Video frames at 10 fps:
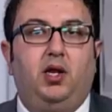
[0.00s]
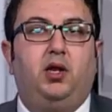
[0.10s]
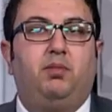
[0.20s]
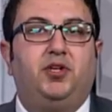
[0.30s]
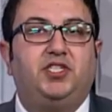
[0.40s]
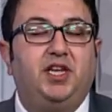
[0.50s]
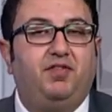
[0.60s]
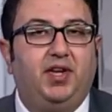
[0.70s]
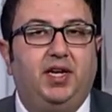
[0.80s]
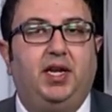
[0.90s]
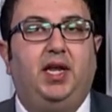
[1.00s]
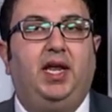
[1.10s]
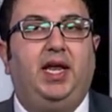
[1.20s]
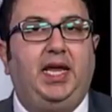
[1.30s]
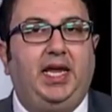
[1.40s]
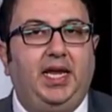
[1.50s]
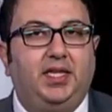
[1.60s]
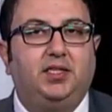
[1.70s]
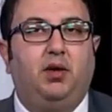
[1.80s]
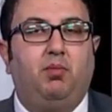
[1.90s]
Number seven,
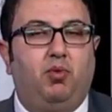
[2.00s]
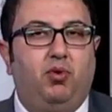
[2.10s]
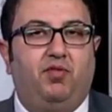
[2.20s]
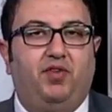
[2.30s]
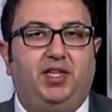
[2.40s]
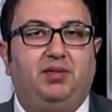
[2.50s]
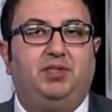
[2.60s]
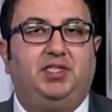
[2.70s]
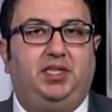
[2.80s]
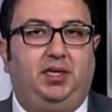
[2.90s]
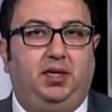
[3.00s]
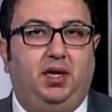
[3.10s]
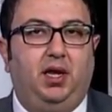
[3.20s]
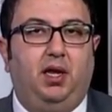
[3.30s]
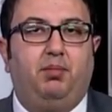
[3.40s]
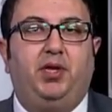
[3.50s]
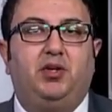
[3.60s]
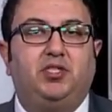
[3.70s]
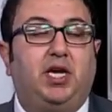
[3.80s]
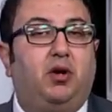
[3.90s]
eat more vitamin C, because